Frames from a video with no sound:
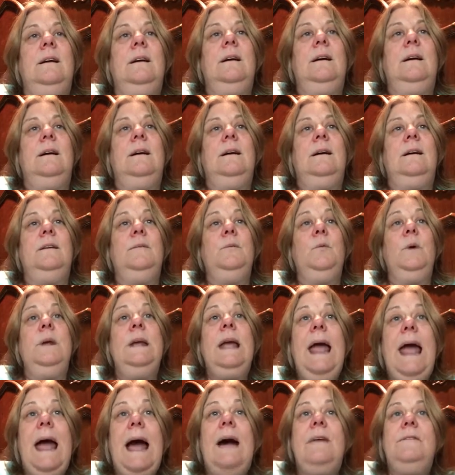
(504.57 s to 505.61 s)
uh,
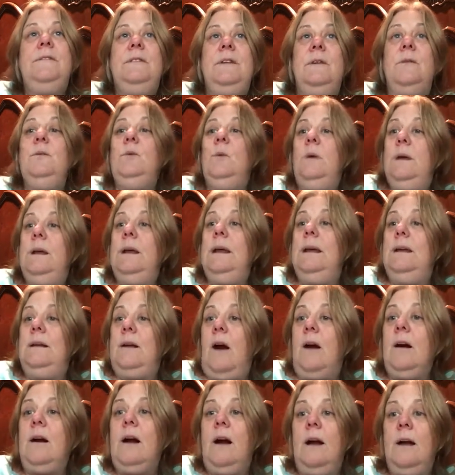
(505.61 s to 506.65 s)
we have to we in
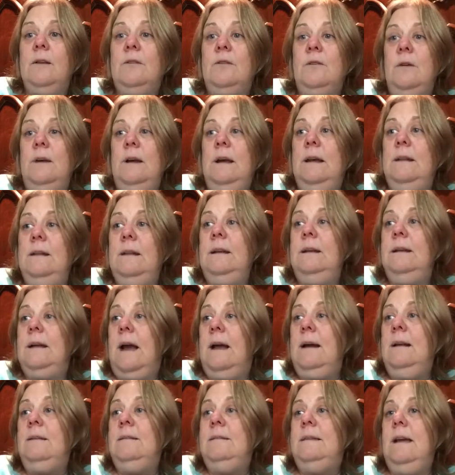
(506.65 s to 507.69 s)
our country in the
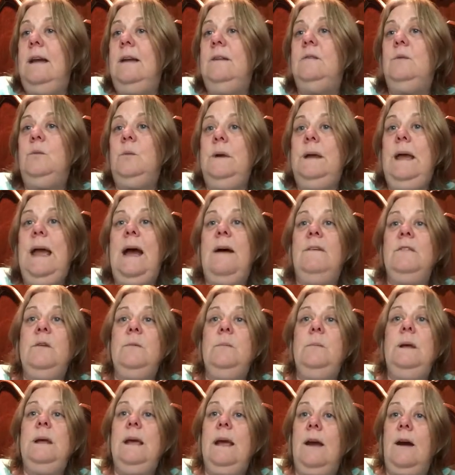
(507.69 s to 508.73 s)
United States we have to
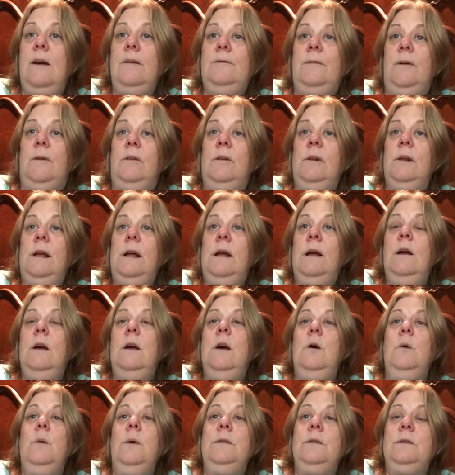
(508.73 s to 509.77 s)
be careful
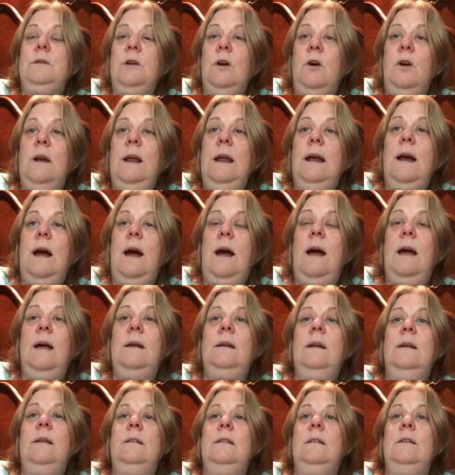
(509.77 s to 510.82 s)
with turning
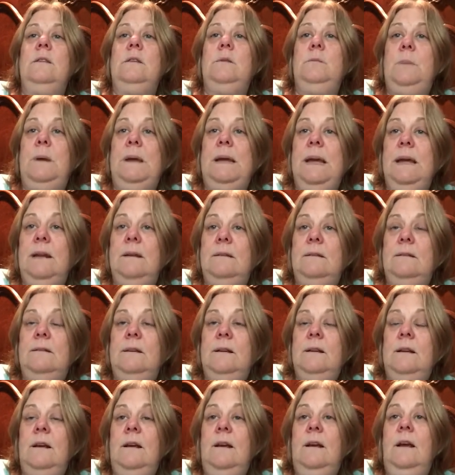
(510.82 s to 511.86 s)
on the
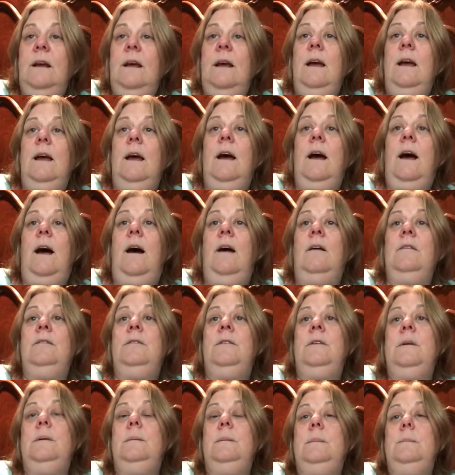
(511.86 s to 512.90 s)
spigots
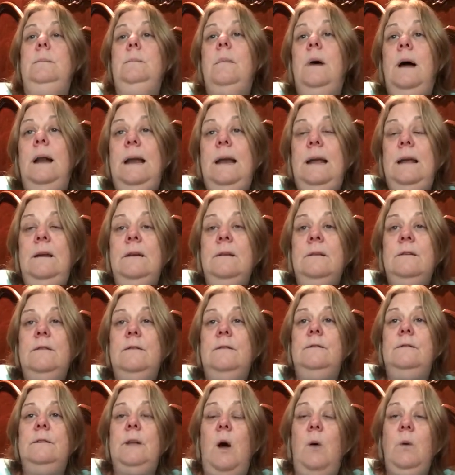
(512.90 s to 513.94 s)
of money
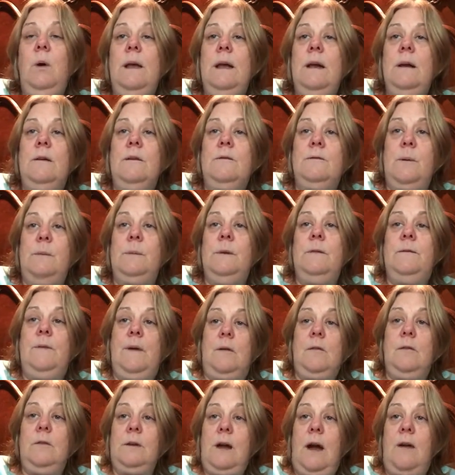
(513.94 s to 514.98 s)
flowing from the
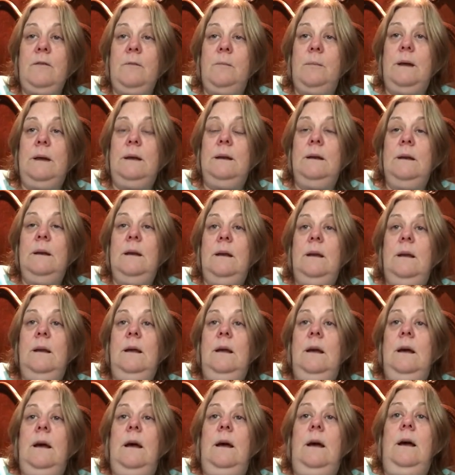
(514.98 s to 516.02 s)
federal government.
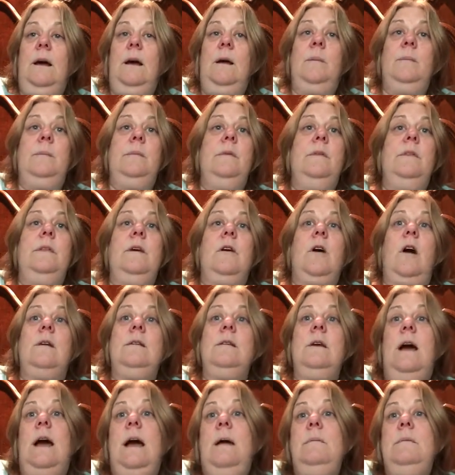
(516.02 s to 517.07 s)
Um, there are
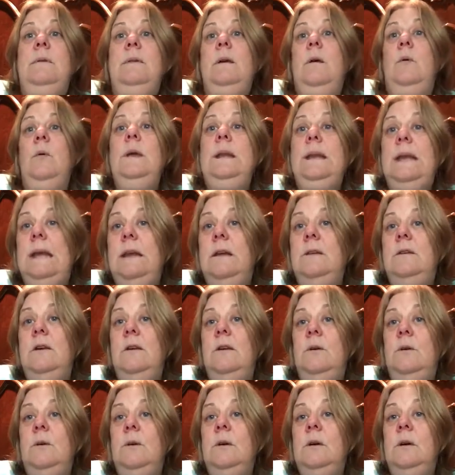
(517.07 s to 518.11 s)
times that we need
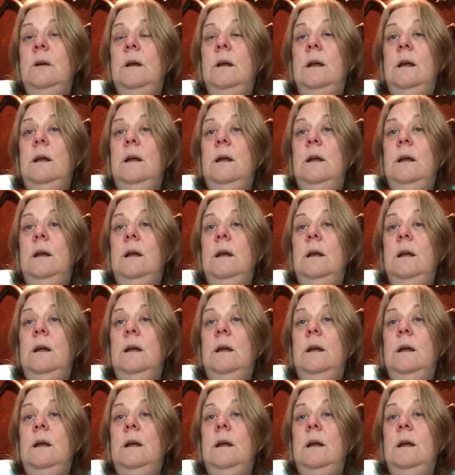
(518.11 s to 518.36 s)
to,